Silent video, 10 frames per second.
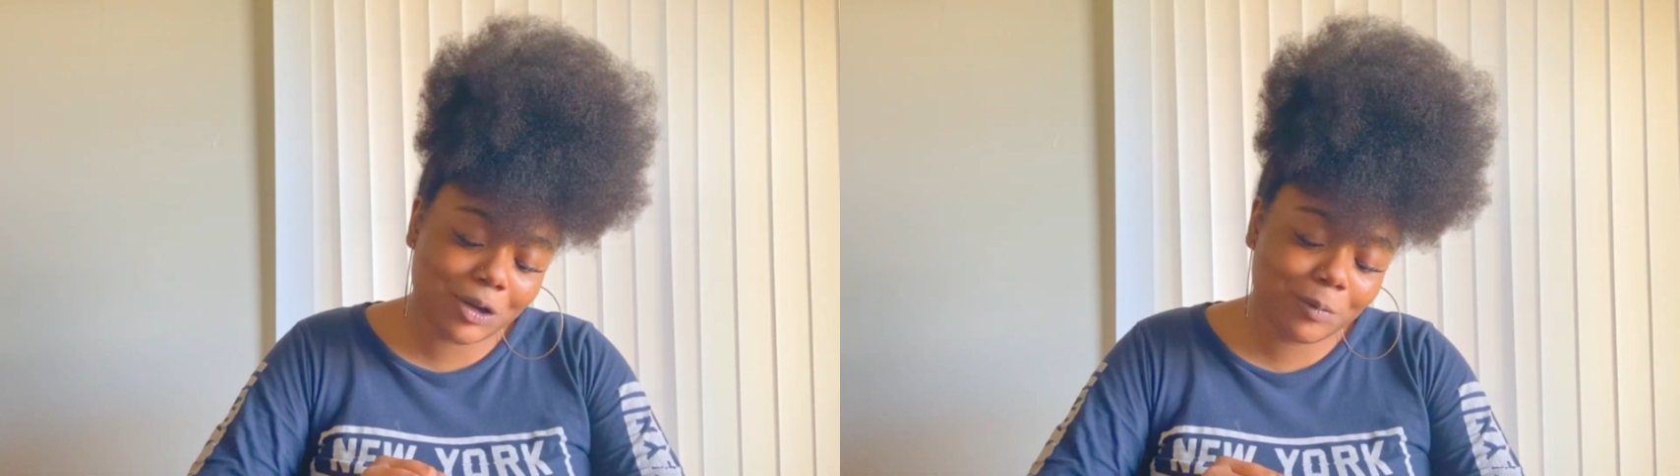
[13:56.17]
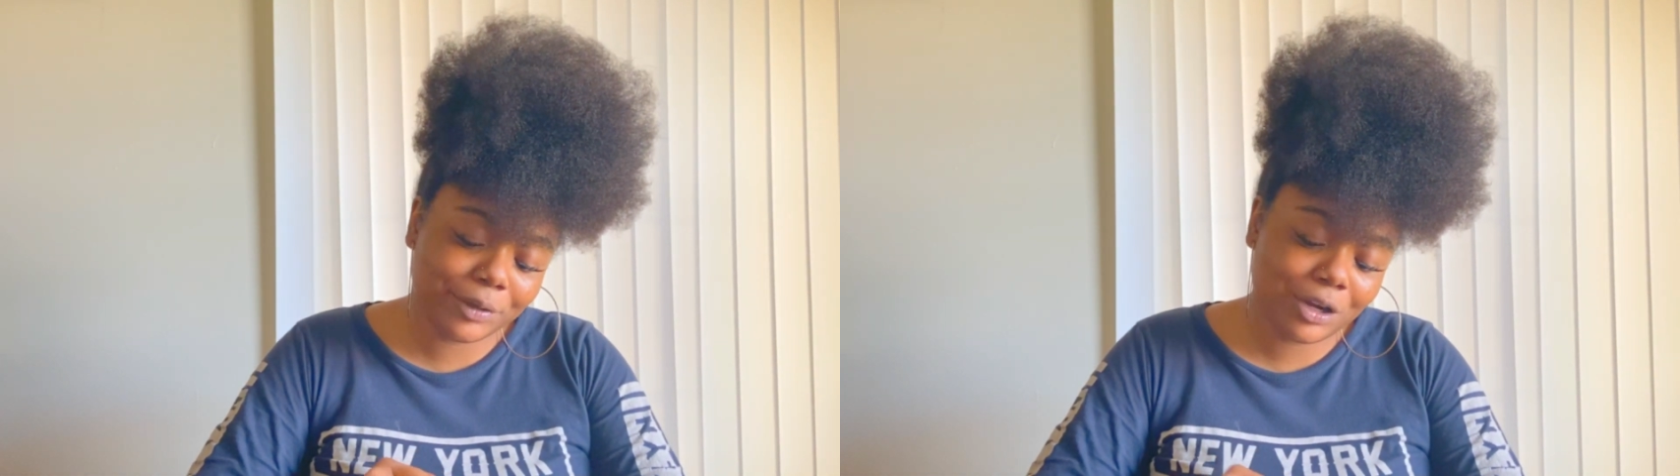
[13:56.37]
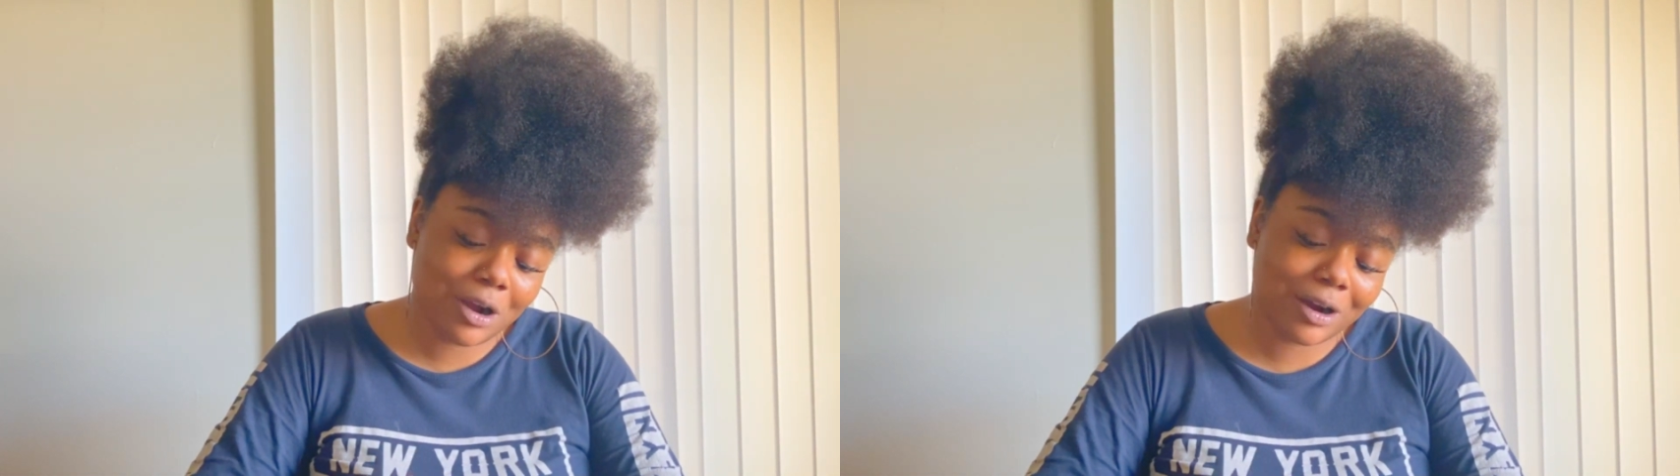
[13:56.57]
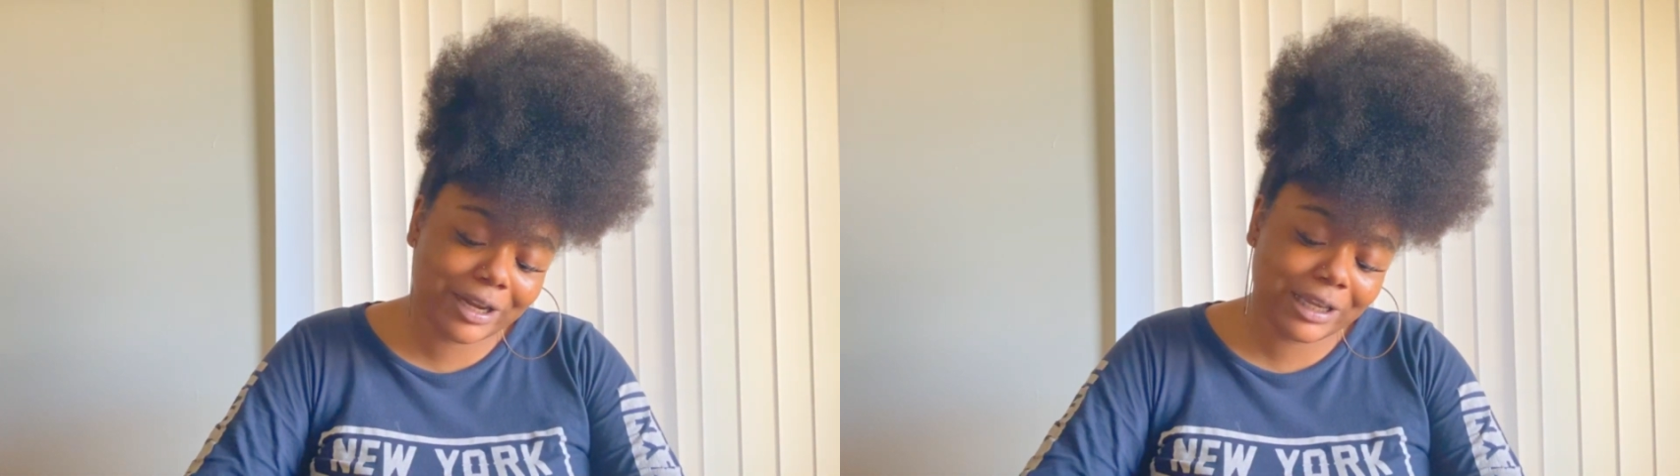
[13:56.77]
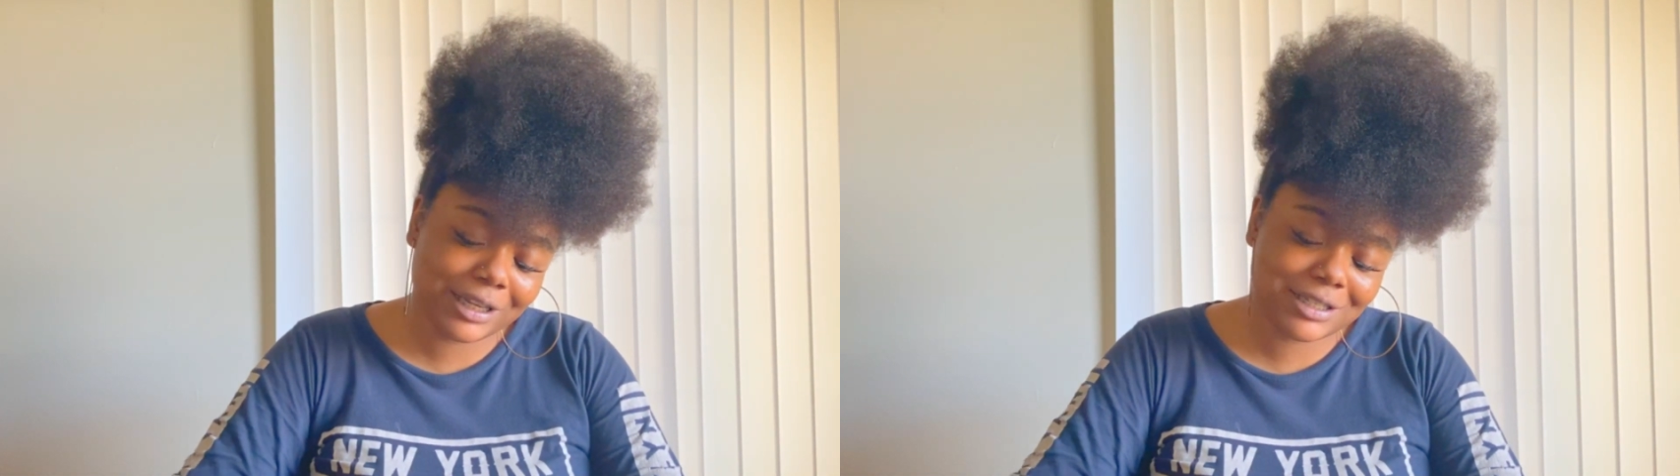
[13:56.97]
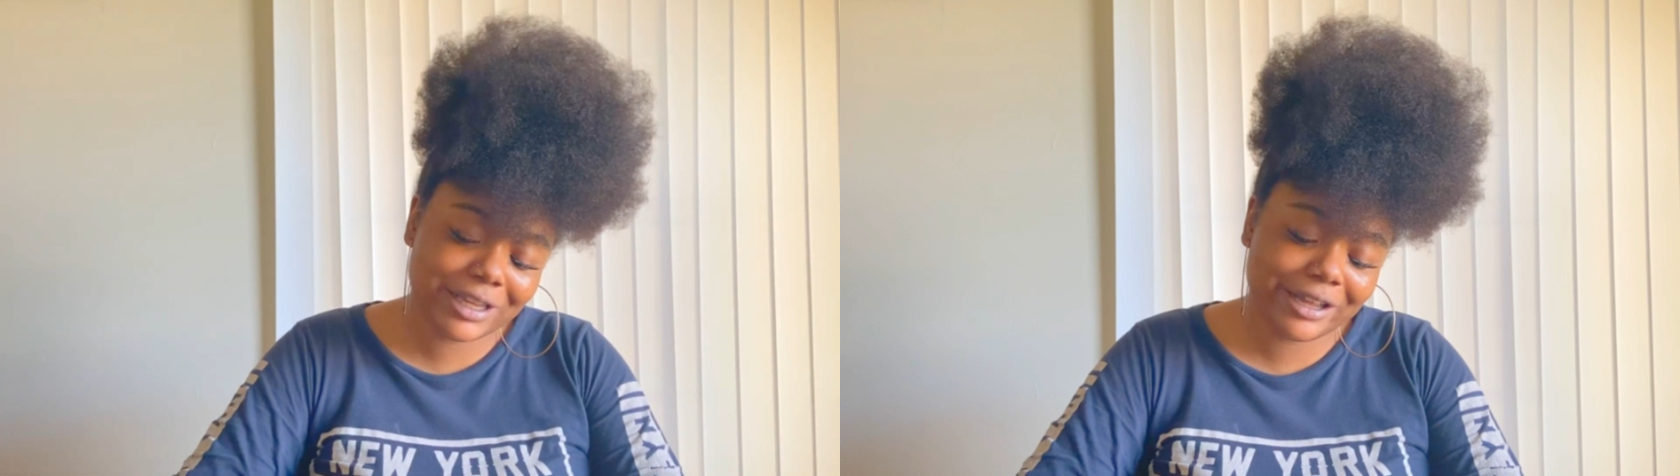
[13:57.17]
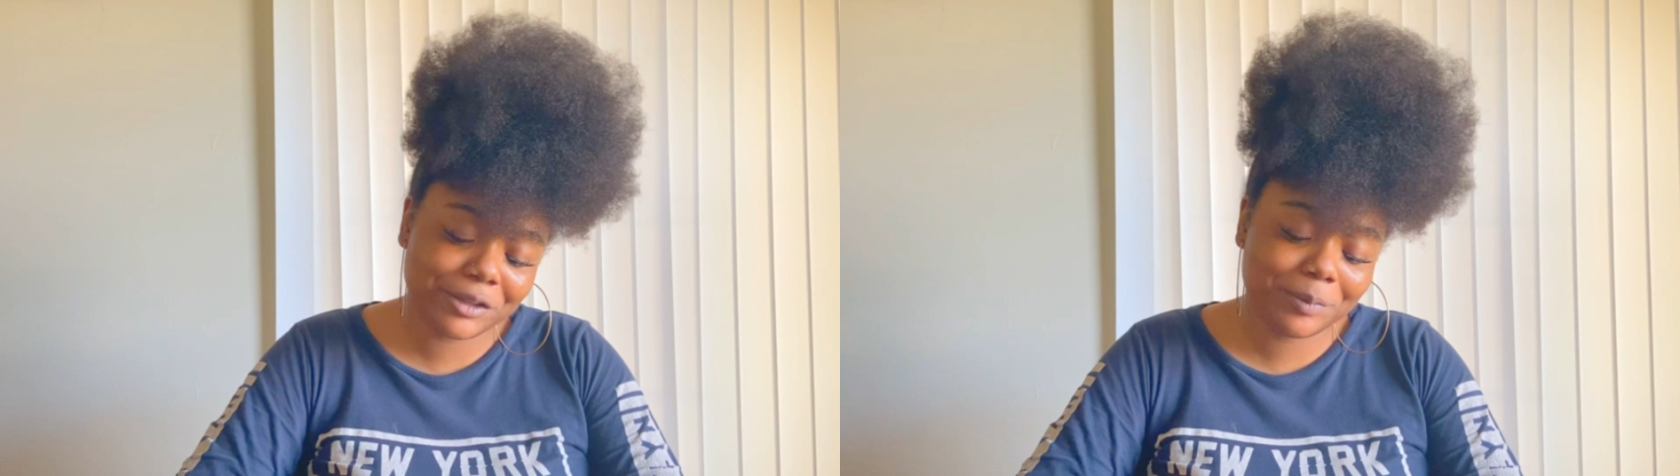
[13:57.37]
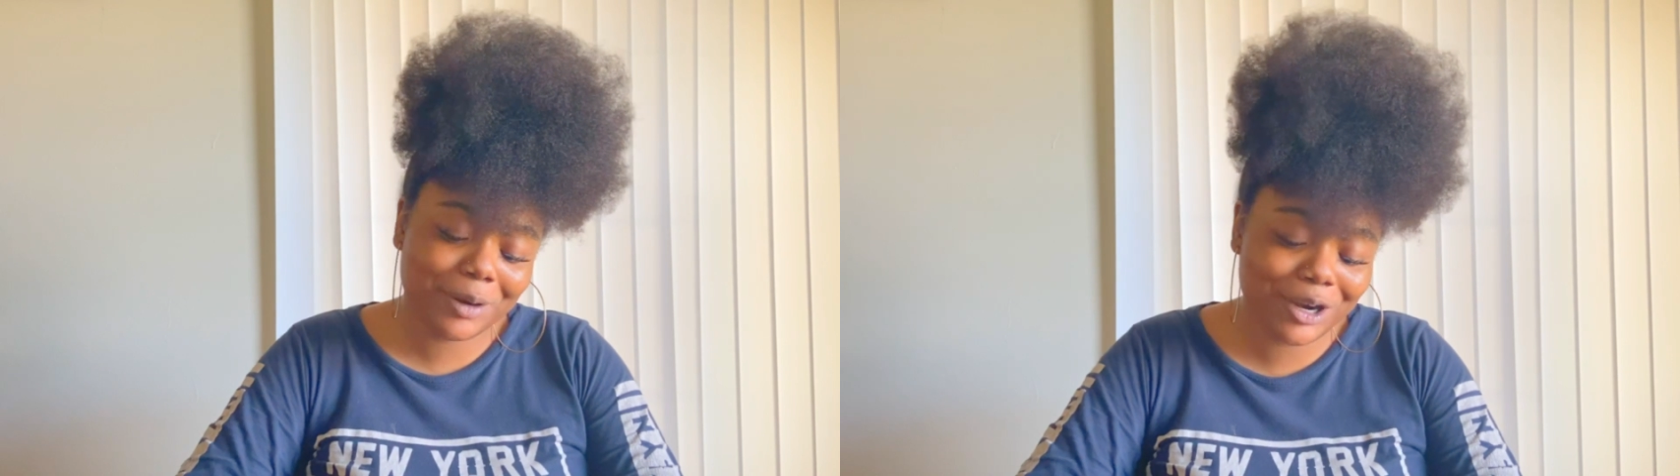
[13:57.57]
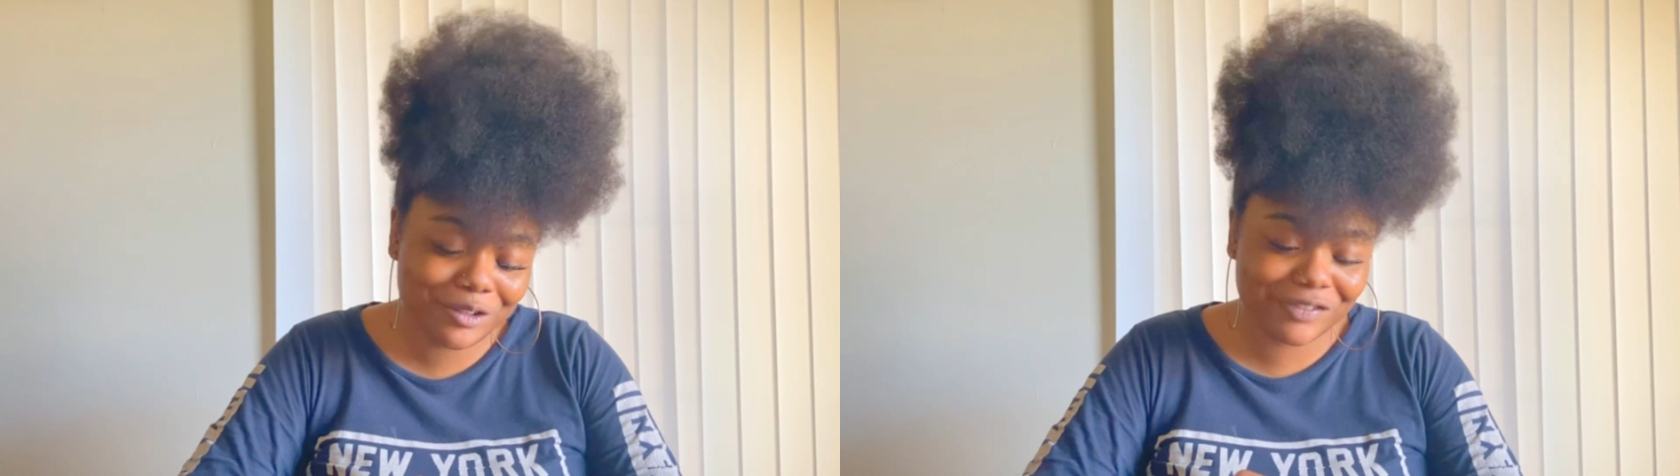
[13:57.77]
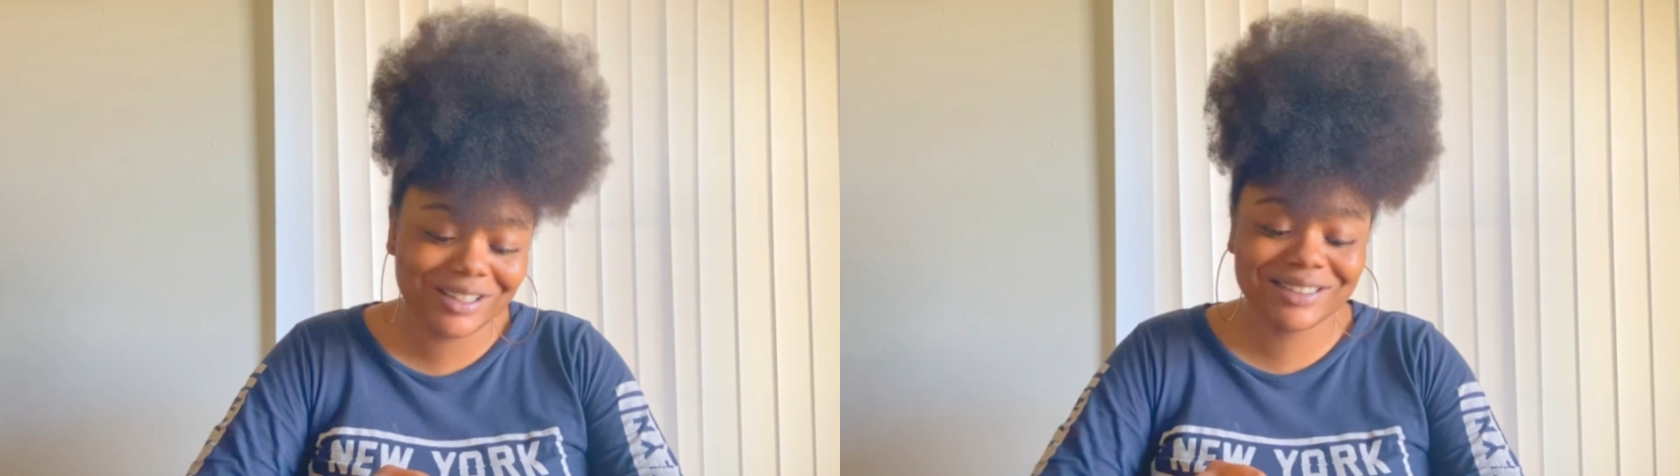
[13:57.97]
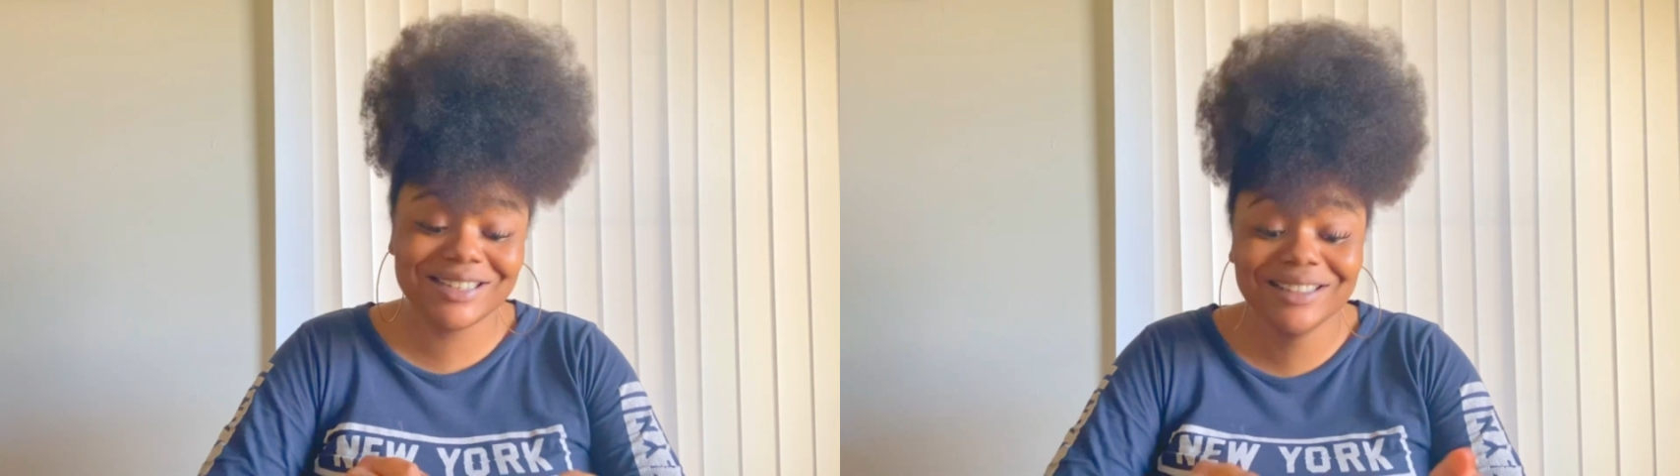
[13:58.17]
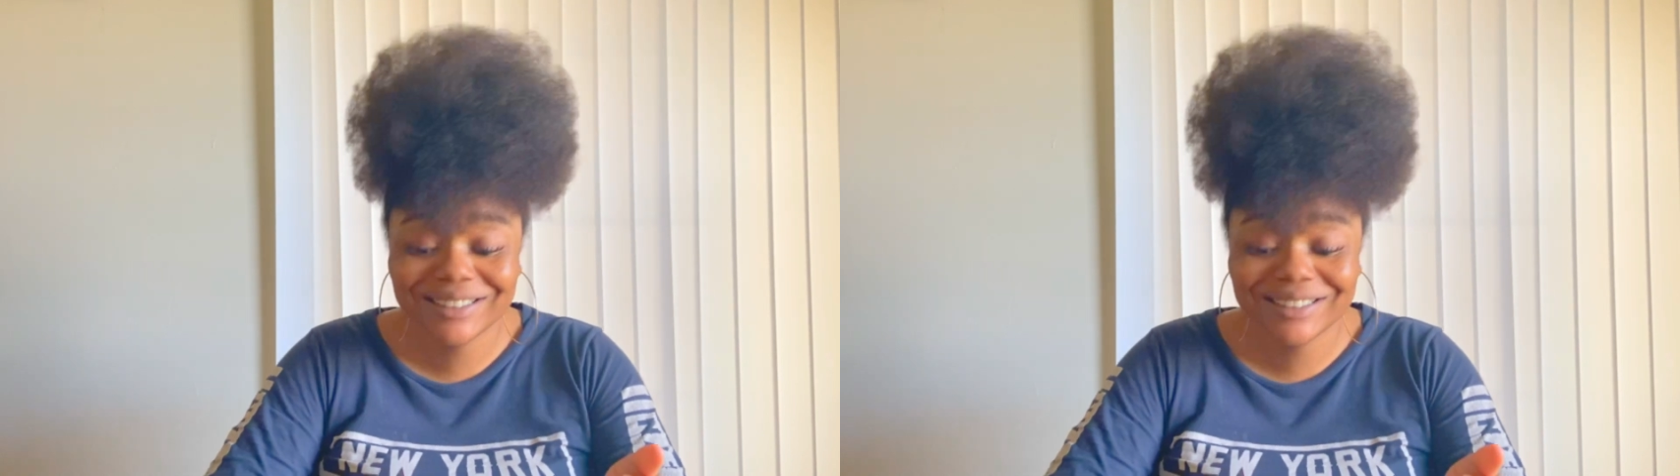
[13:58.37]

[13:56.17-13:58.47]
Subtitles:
open your heart, getting together. Perfect.